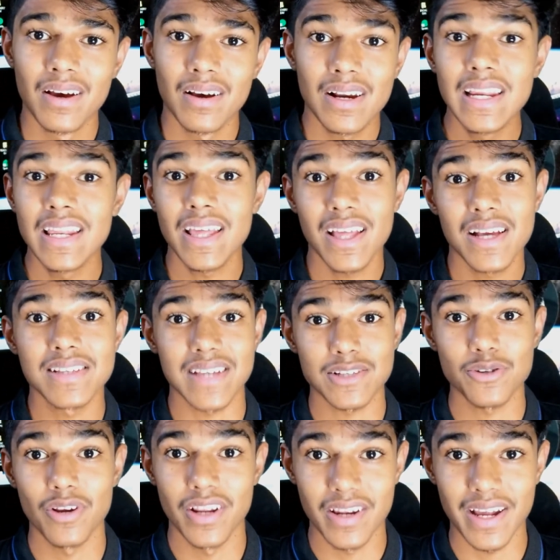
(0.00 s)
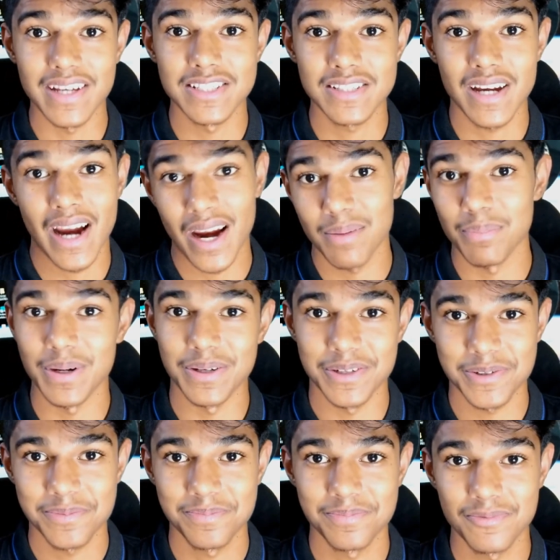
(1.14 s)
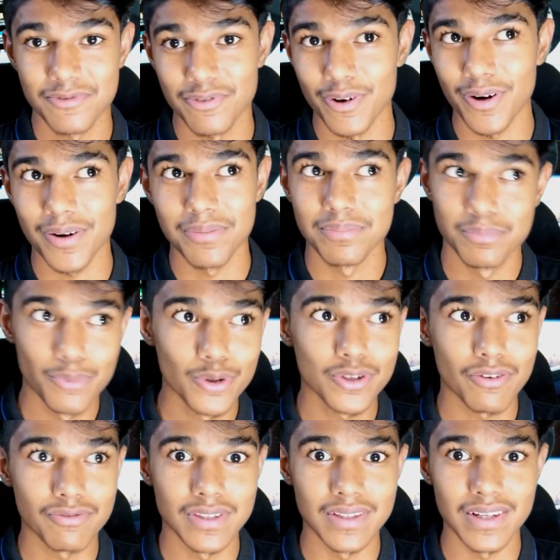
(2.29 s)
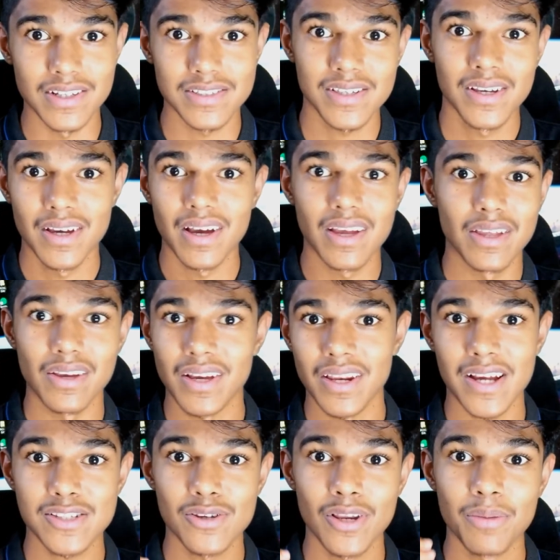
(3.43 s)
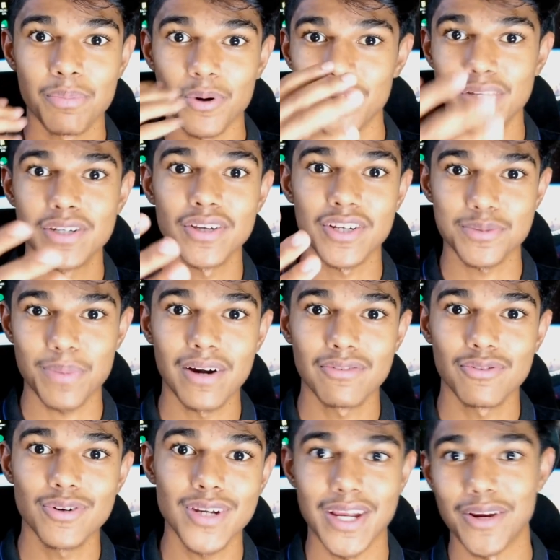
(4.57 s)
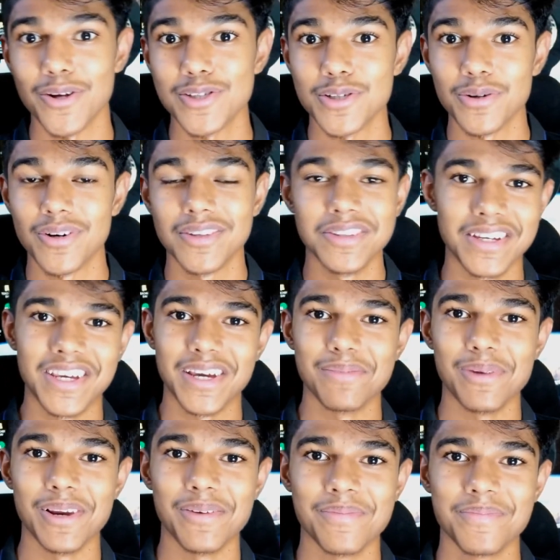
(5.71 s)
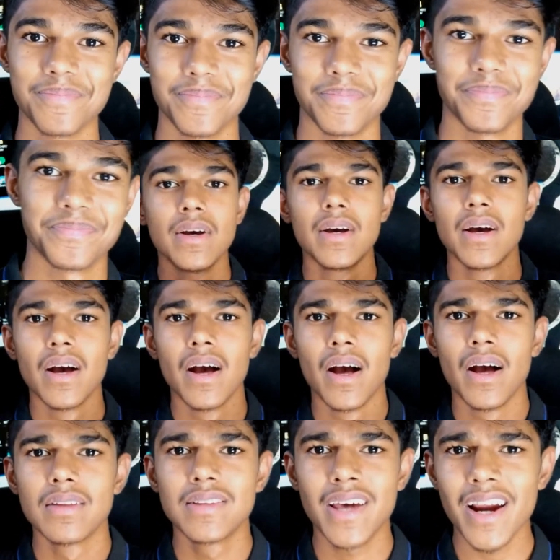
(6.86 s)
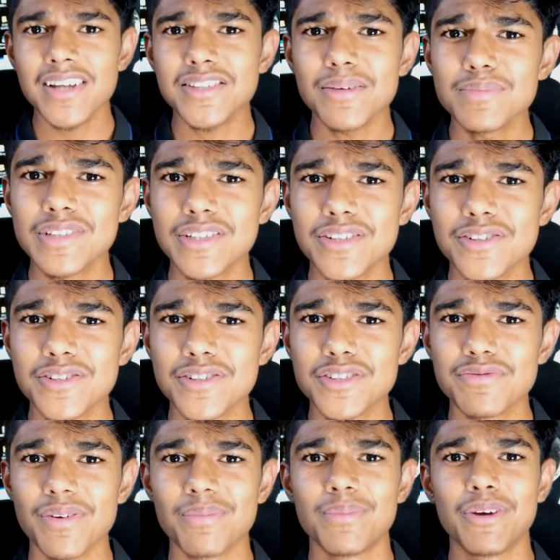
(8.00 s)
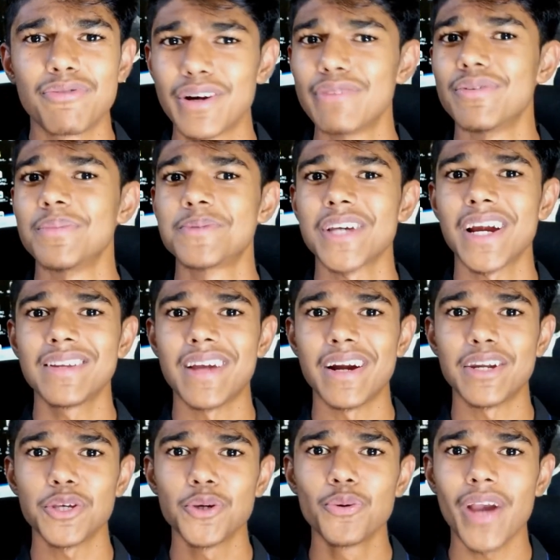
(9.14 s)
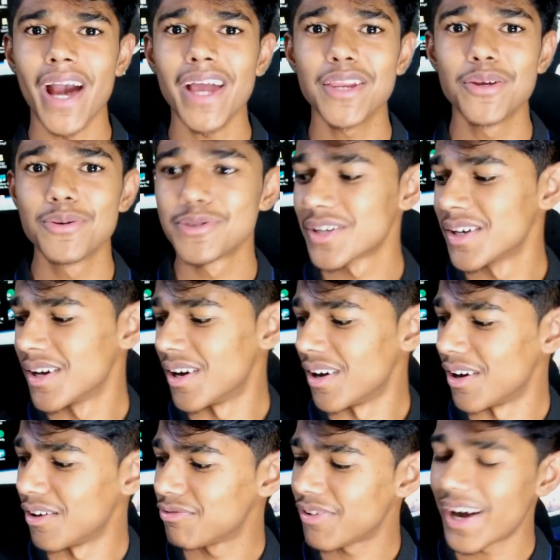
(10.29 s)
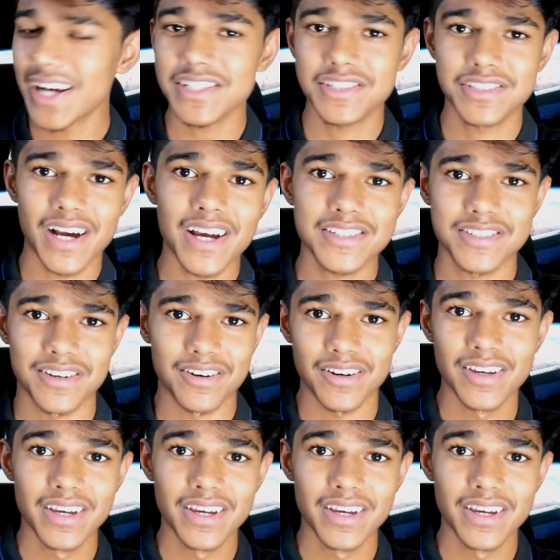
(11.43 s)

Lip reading: cleaning is actually nice and better for both of the things. You can actually protect your smartphone and also the cable. There are some suggestions from different websites that you can use a fast charger